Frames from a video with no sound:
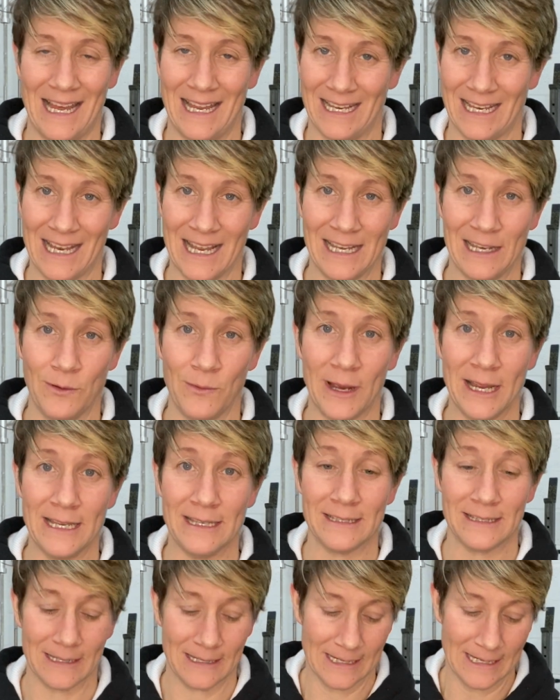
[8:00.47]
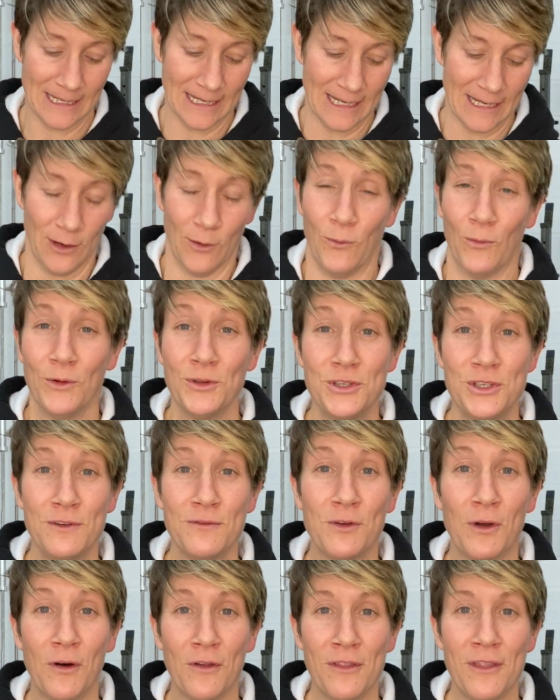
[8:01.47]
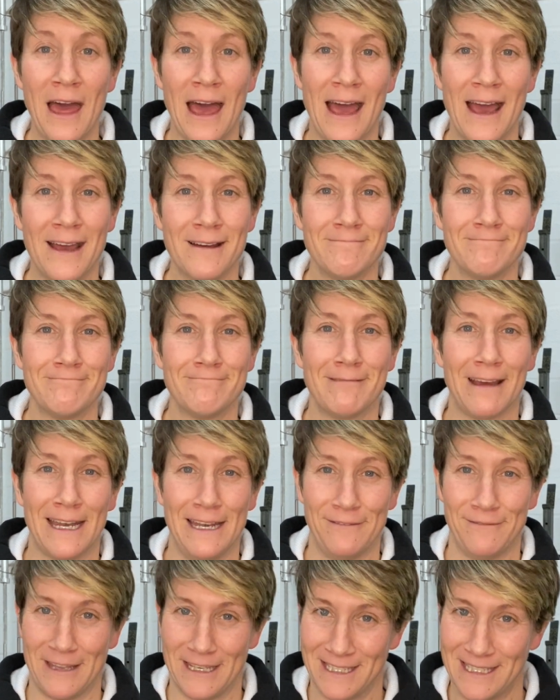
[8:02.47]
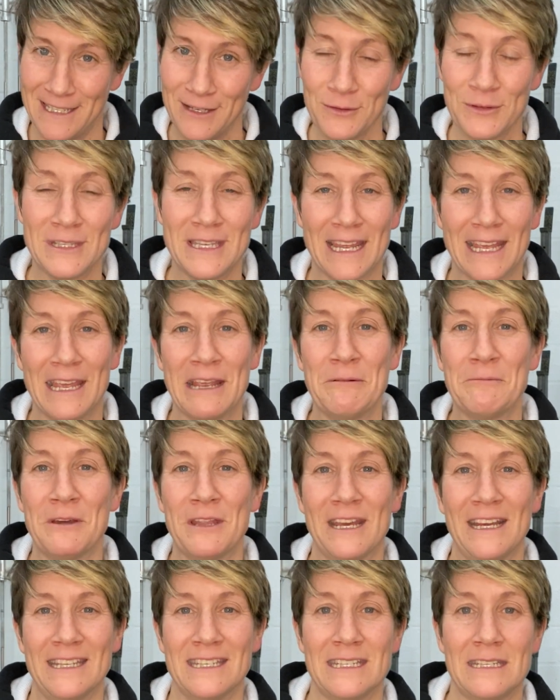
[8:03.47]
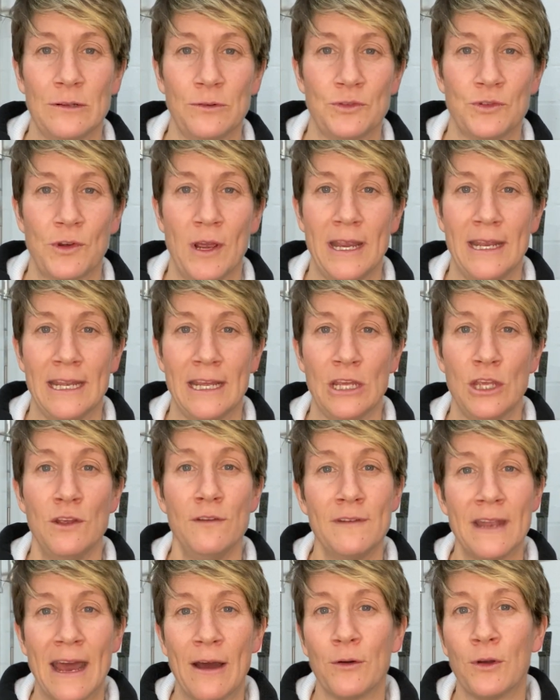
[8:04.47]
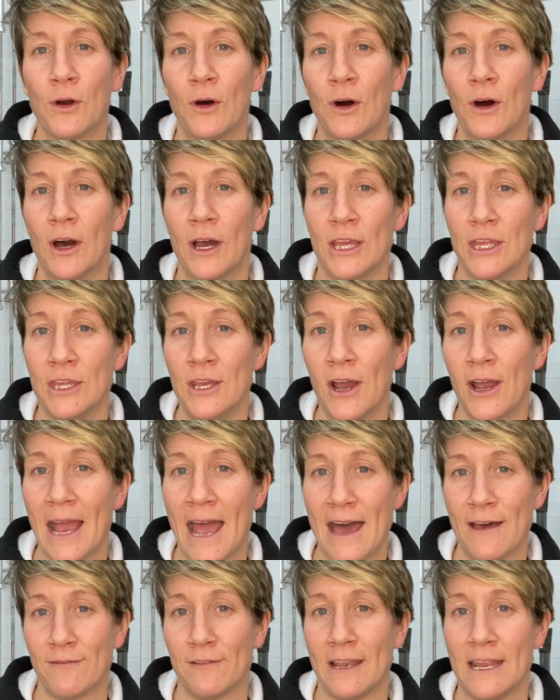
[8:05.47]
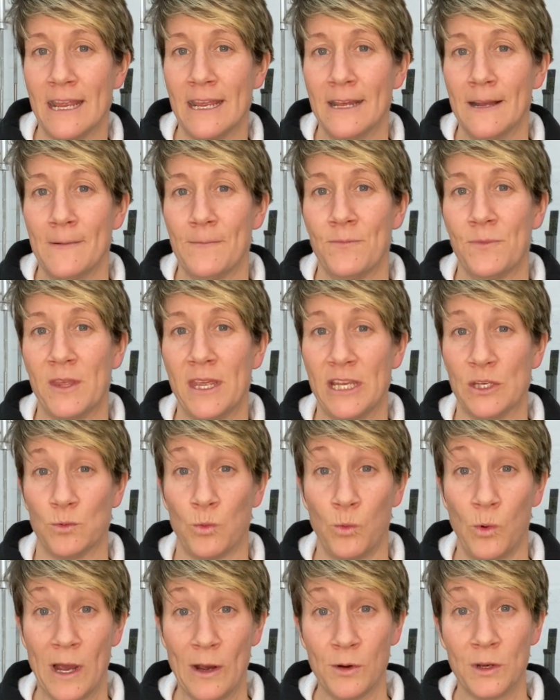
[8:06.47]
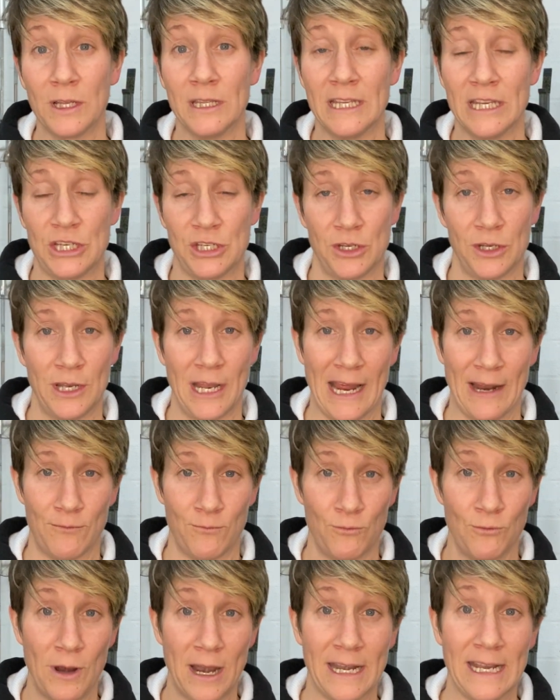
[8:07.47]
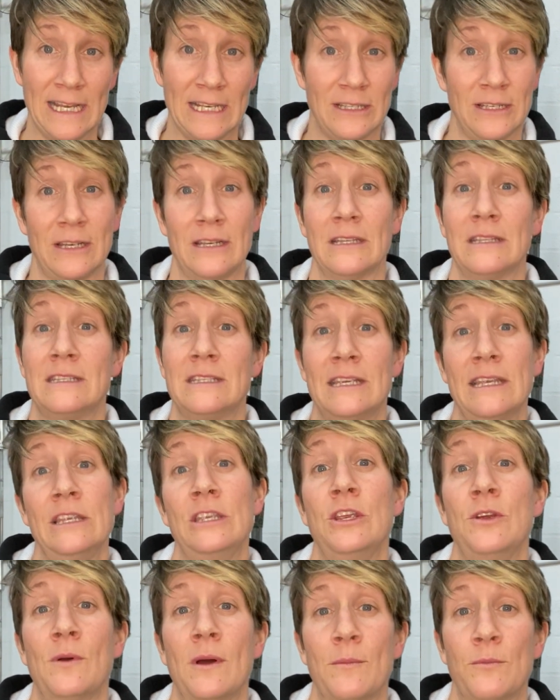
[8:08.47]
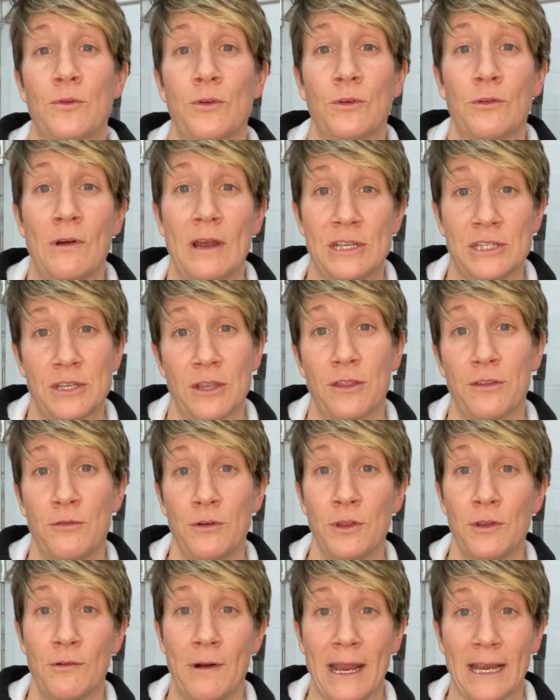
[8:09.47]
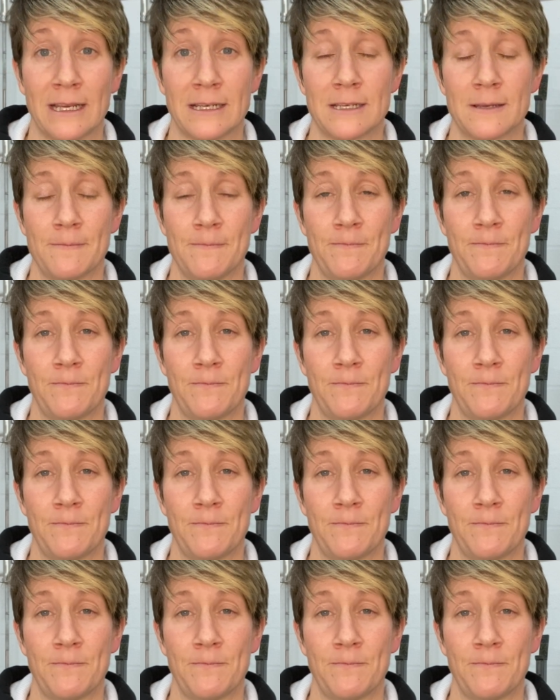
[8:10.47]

adding any weight. Once you've got that, and if they're still sticking with it and still training, you've now got a young athlete that is well conditioned and ready to continue and progress through the ranks.